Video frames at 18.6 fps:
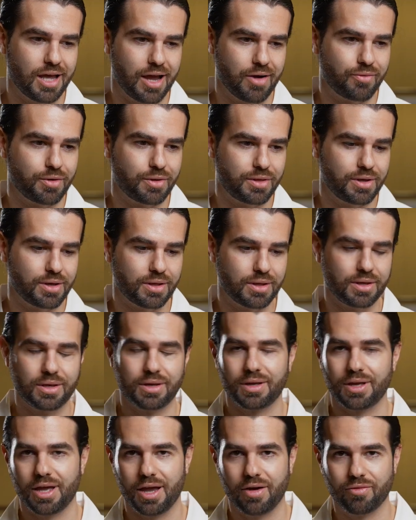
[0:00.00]
Every
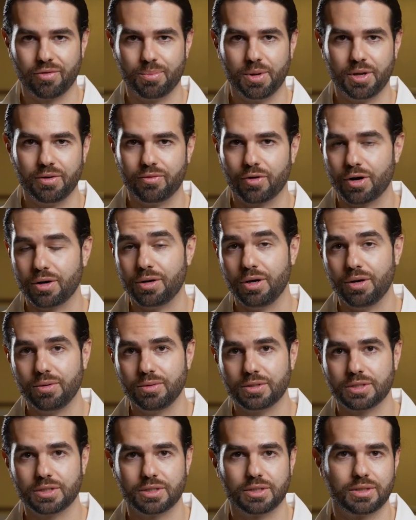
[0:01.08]
bit of our
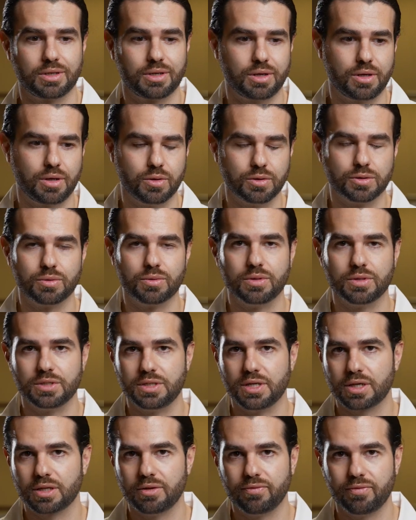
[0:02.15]
notes goes through this
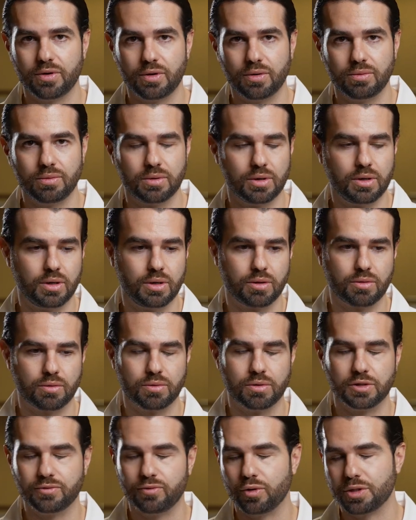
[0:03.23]
dictaphone, through
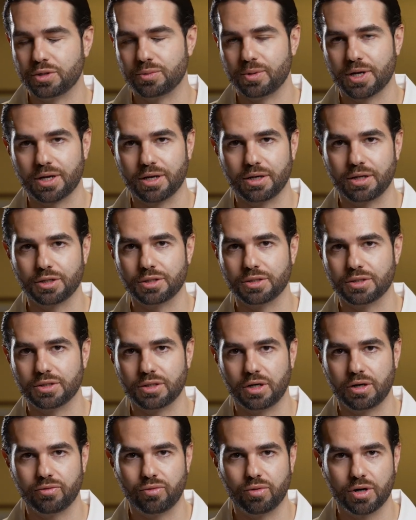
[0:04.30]
this voice recognition
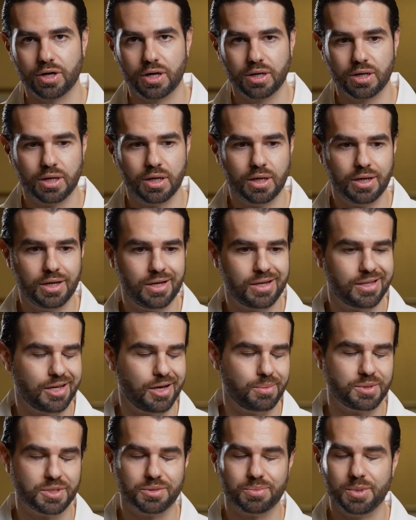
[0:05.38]
software.
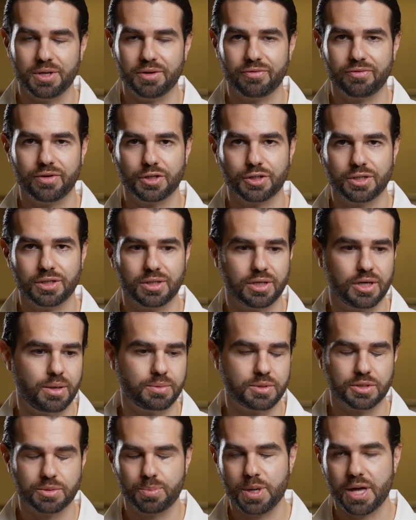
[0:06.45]
Helps us be efficient,
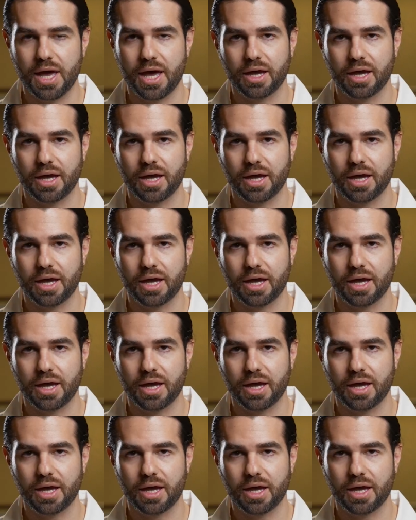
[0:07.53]
helps us be